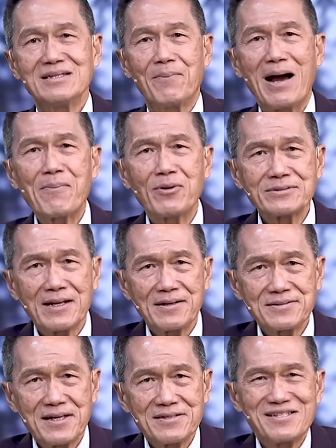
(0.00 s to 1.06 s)
The Bible
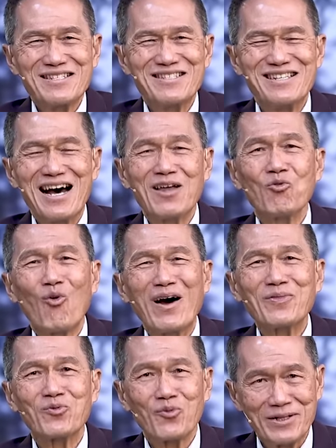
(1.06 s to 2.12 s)
tells us in John
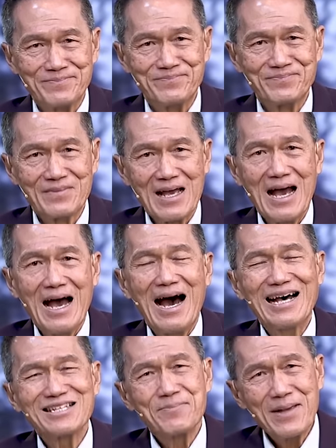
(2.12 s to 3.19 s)
one twelve,
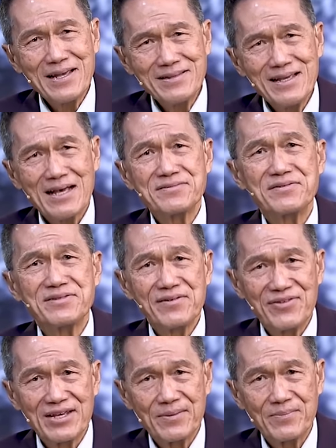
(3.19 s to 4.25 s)
as many as
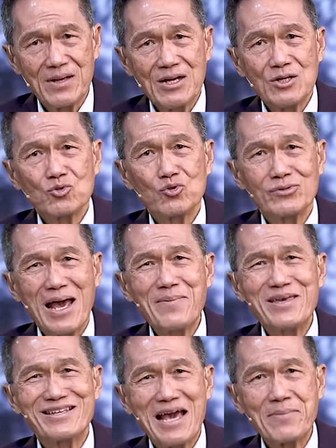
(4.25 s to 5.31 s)
receive Him, to them
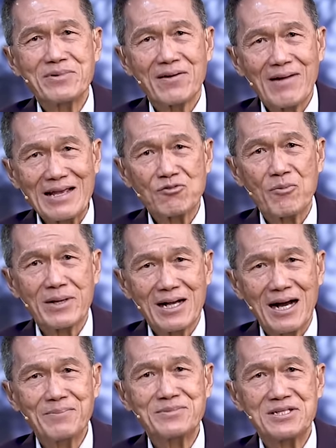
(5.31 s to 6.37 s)
He gave the right to
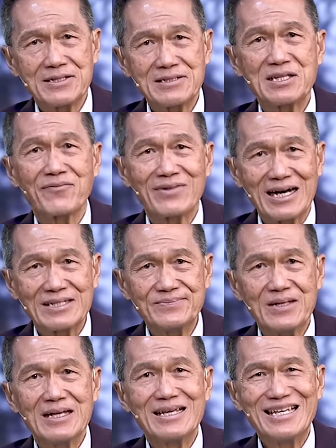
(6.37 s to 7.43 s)
become children of God,
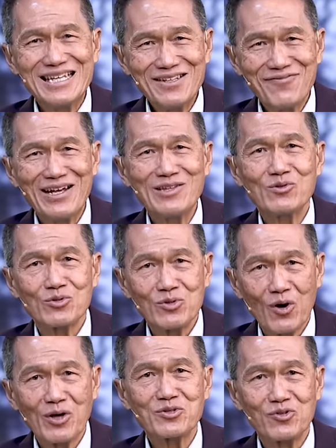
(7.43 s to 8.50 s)
even to
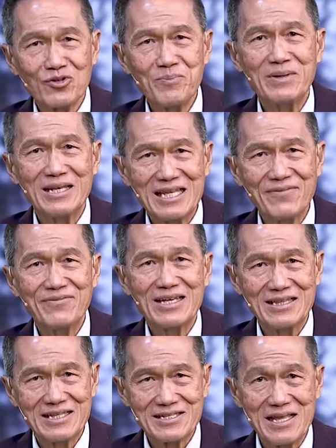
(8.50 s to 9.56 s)
those who believe
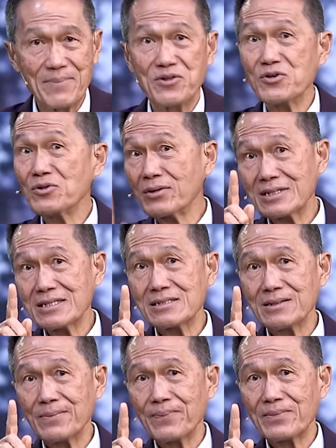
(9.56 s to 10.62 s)
in His name. Do you
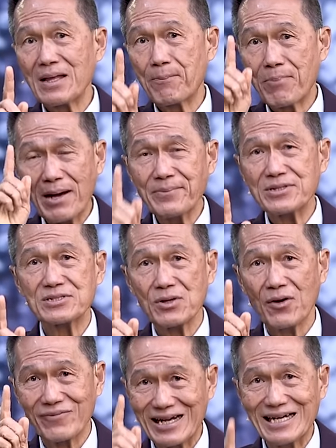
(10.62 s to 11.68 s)
notice the promise
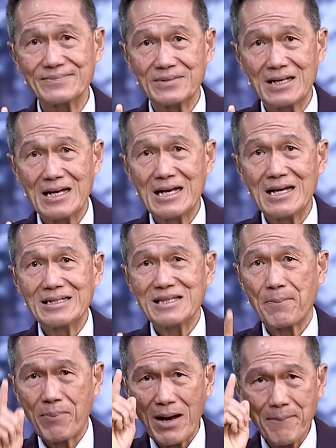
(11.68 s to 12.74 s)
of God?
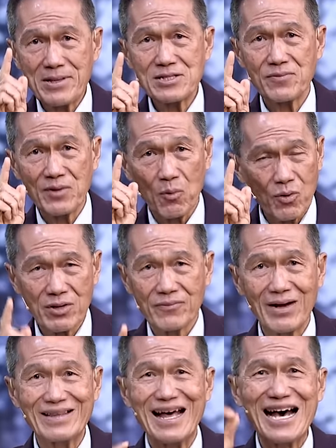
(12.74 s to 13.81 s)
The promise of the Word of God.